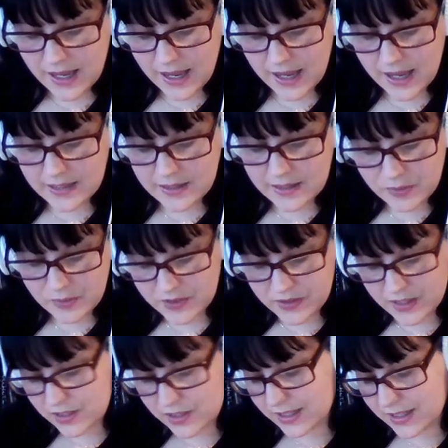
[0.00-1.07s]
As the
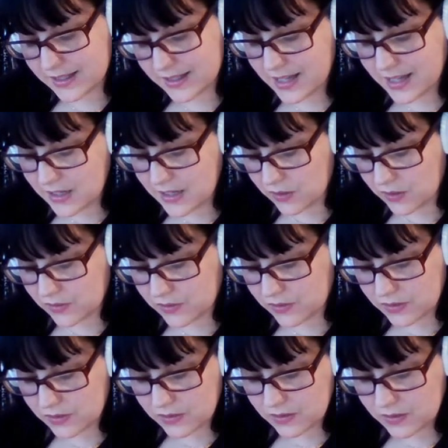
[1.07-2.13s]
procession continued,
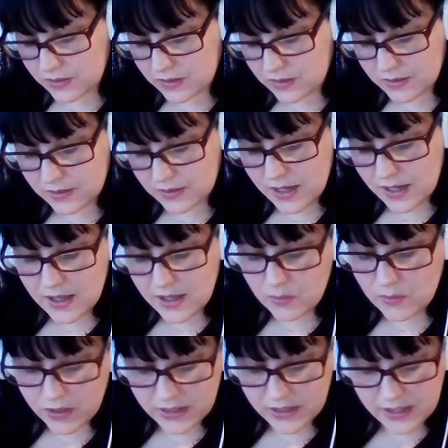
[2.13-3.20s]

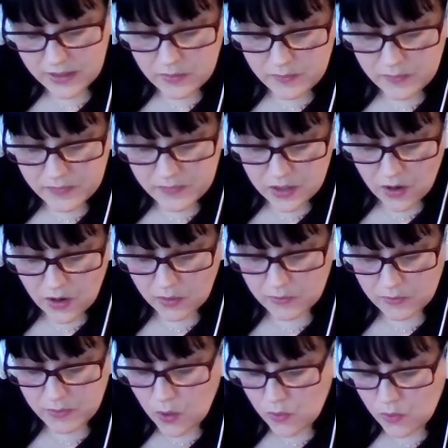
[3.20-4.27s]
one little
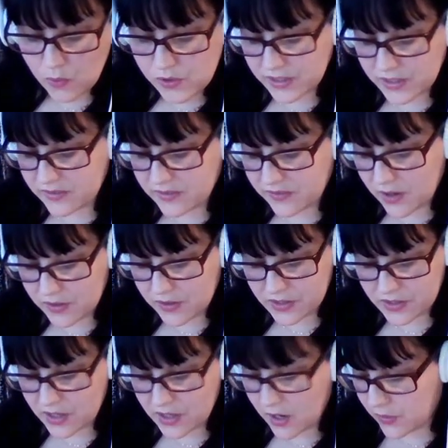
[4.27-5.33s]
child pulled on his
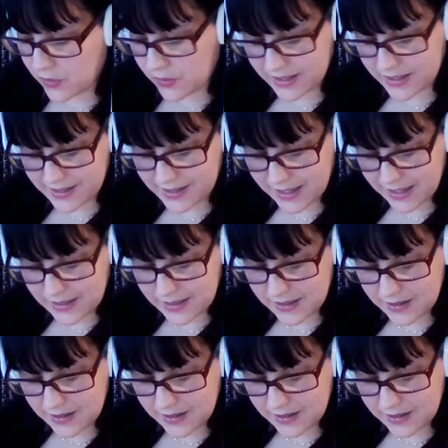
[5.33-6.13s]
father's coat and said,